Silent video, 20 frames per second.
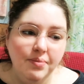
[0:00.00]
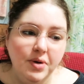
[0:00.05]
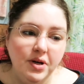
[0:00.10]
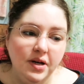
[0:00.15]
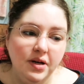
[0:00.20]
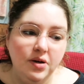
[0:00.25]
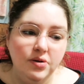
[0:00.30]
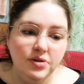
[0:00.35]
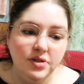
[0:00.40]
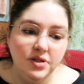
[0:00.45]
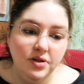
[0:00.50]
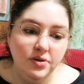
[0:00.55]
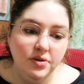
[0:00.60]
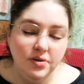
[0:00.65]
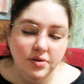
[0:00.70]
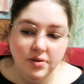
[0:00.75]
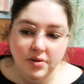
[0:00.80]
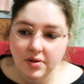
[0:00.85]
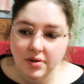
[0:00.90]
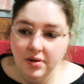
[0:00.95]
money goes to
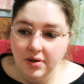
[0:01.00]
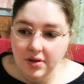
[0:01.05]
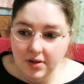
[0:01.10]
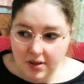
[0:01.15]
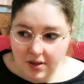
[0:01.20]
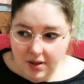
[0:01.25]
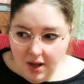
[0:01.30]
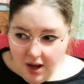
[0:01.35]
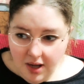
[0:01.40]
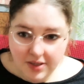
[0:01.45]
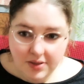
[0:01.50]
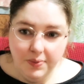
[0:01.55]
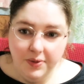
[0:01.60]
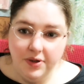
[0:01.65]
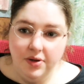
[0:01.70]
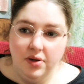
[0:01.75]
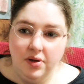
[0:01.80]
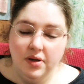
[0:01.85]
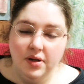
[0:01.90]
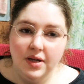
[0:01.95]
the
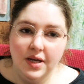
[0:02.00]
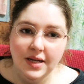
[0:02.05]
hospital.